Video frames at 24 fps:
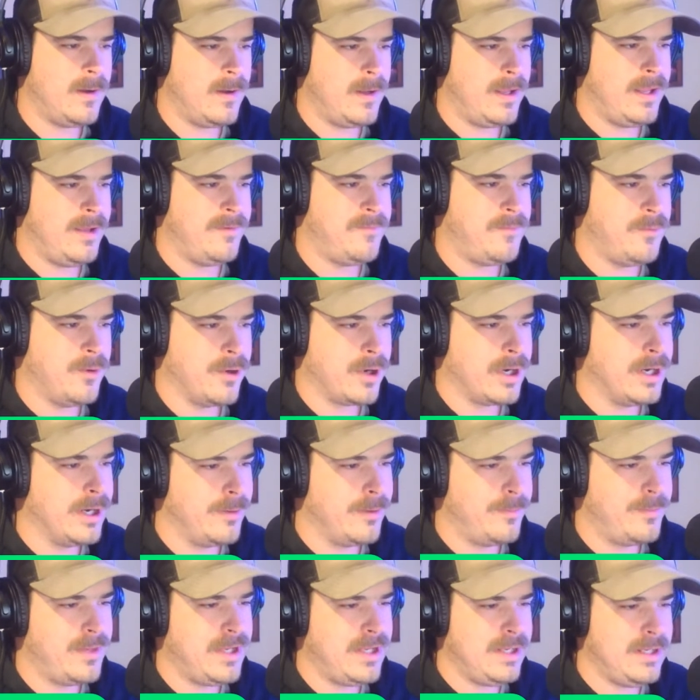if we're going
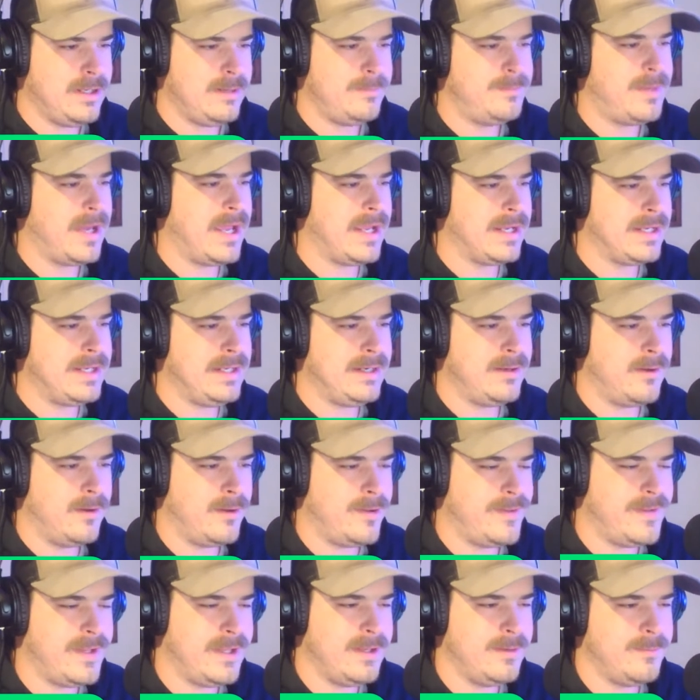to be banking
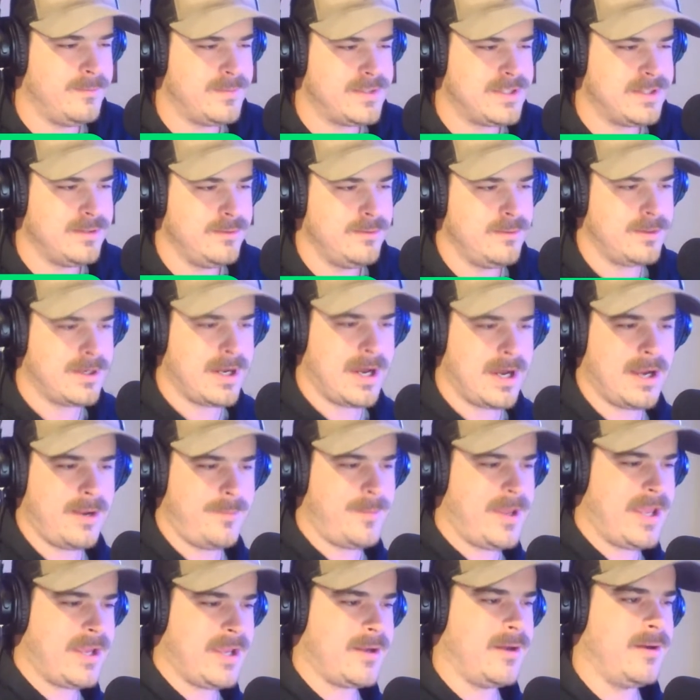on them to kind of
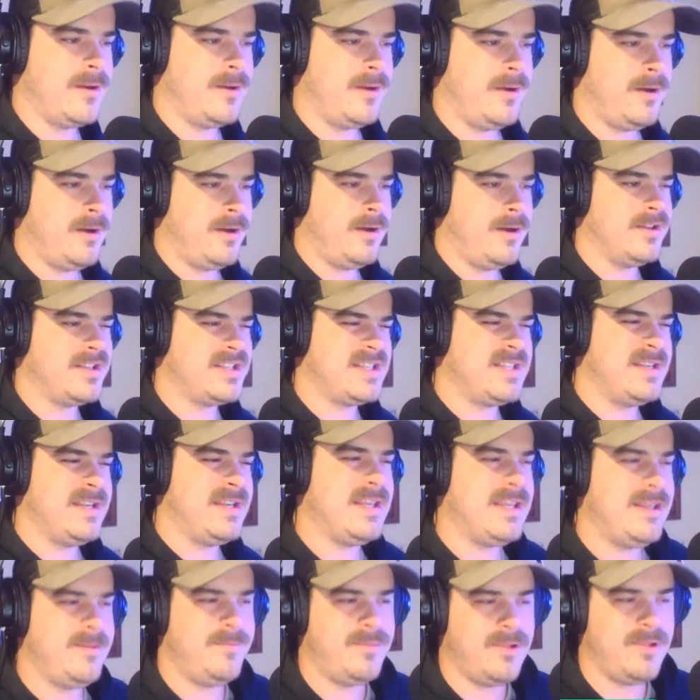make a
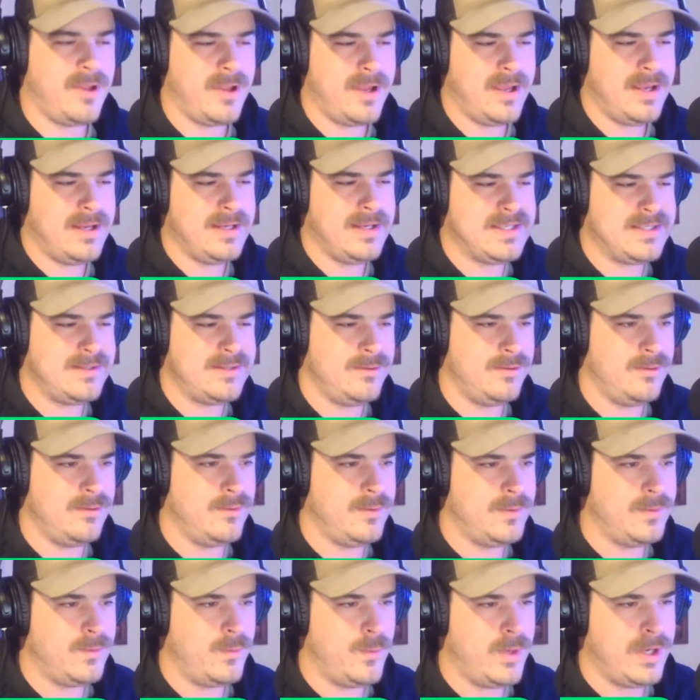sneaky play
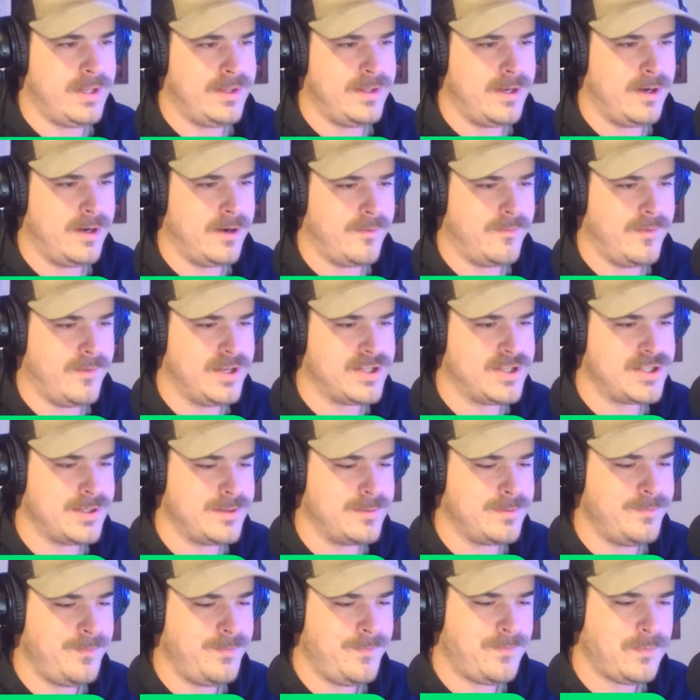to win their
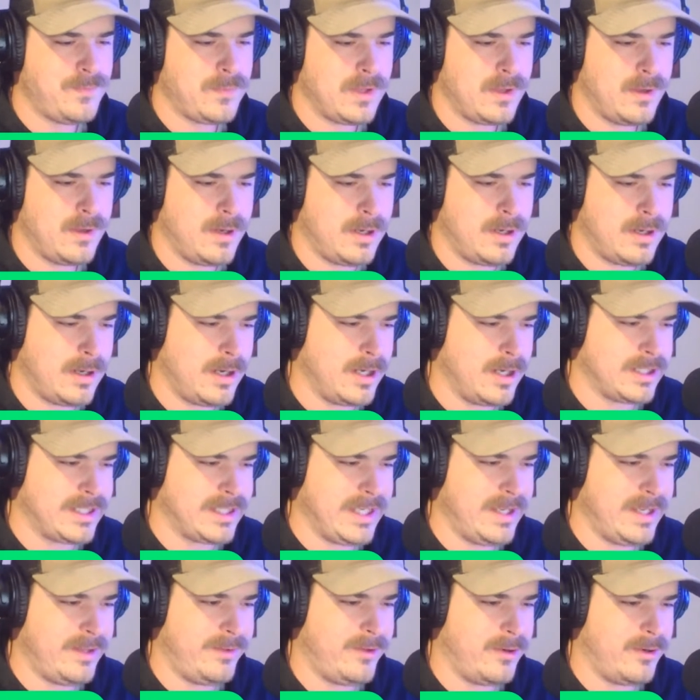division.
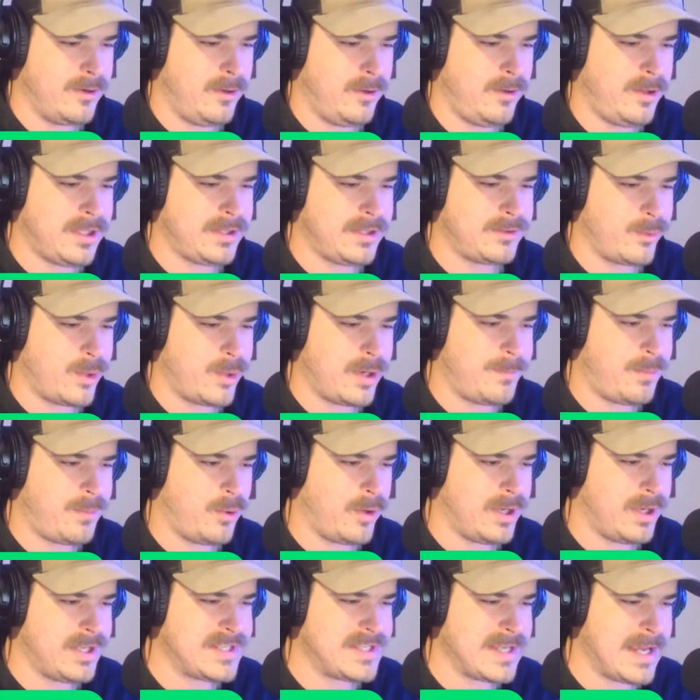Again, they're only 3
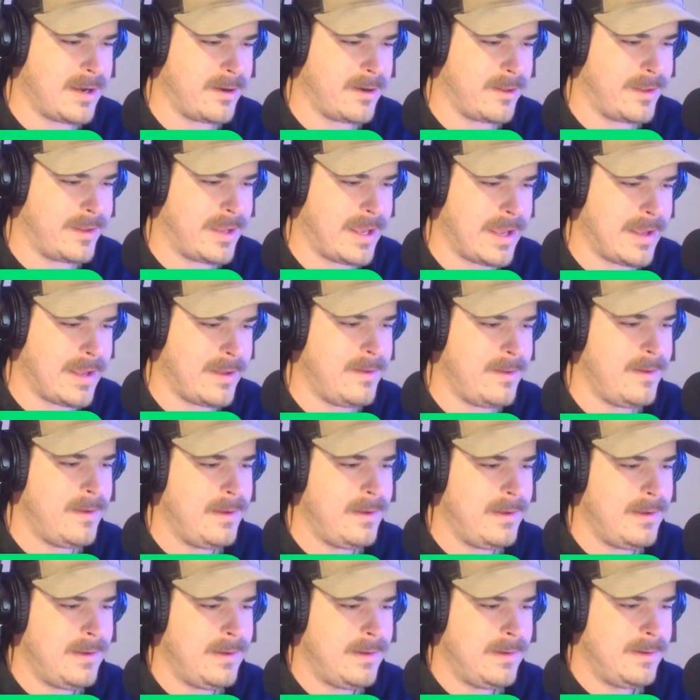points out of that.
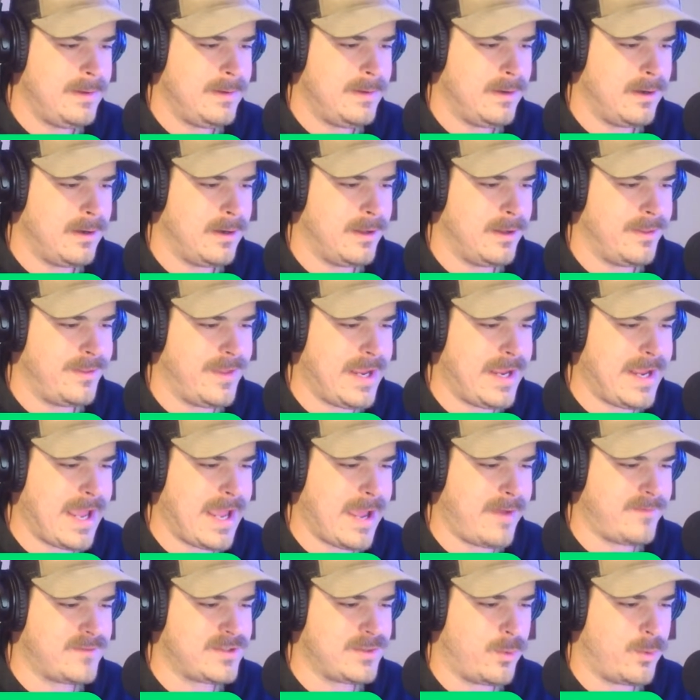They
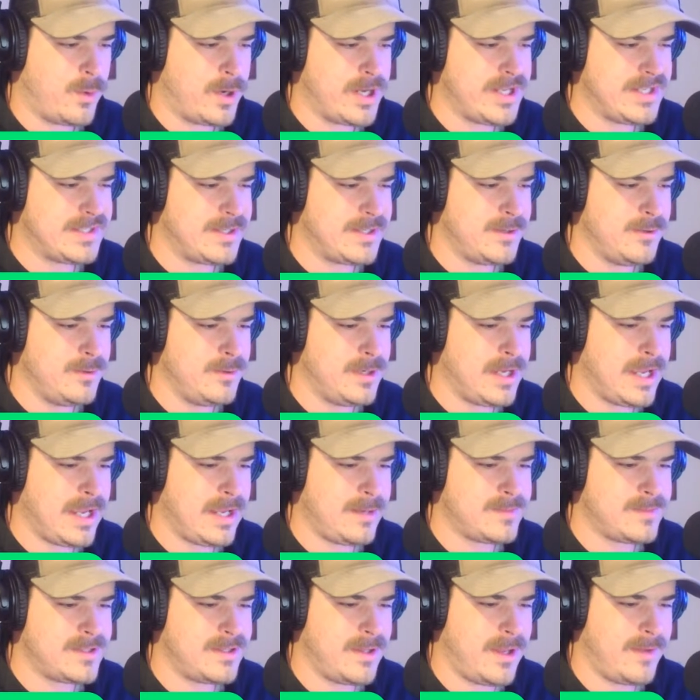have 22
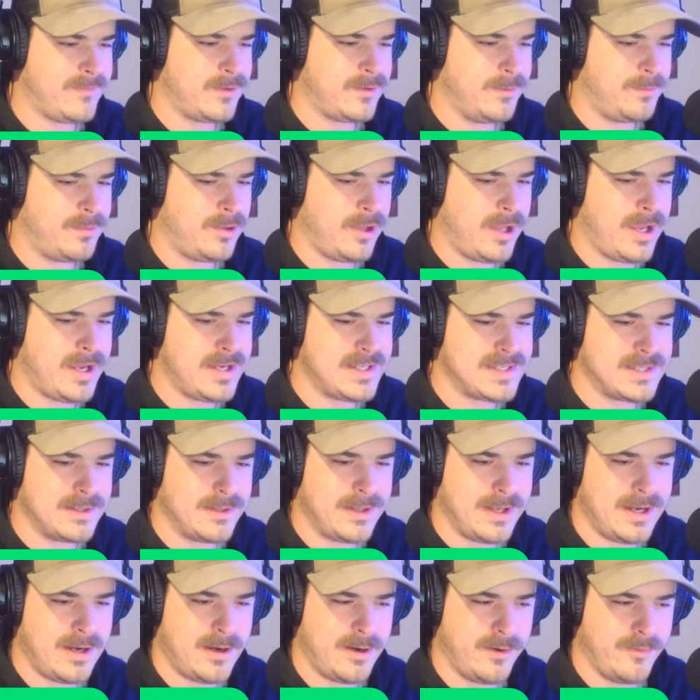games left to play, so
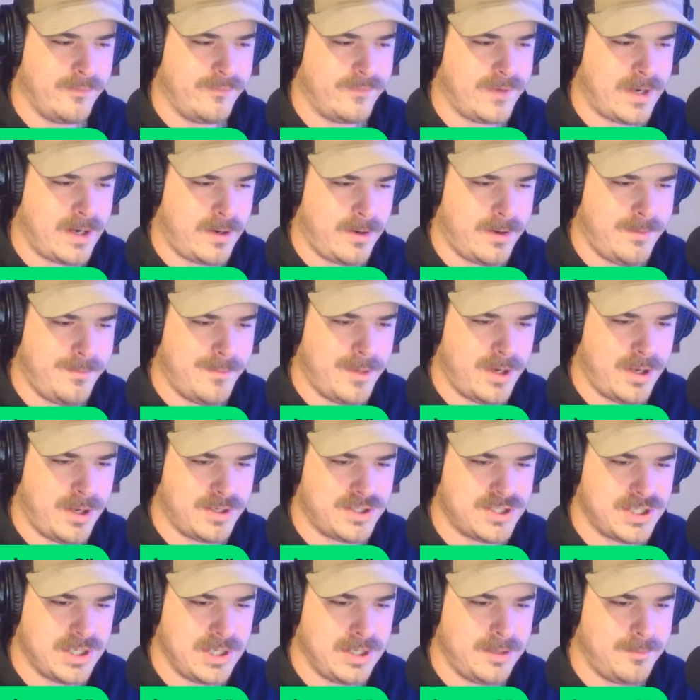they are very
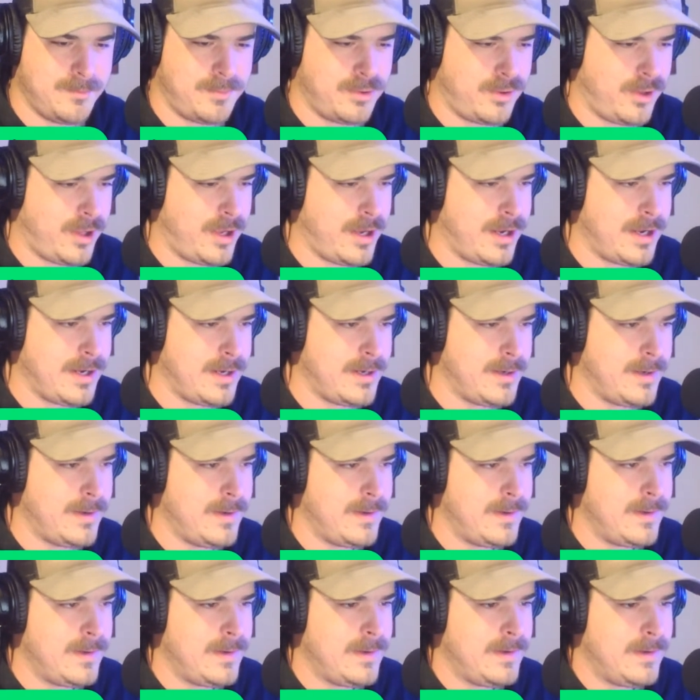much in play
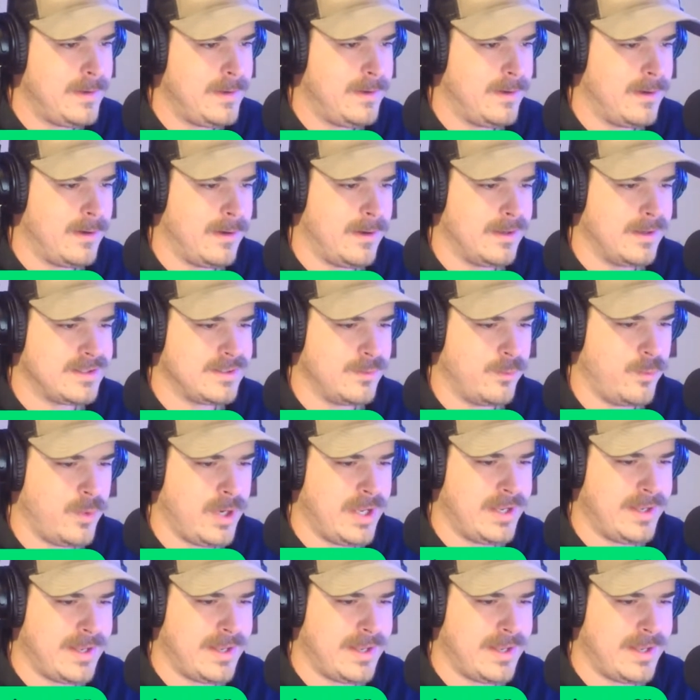to win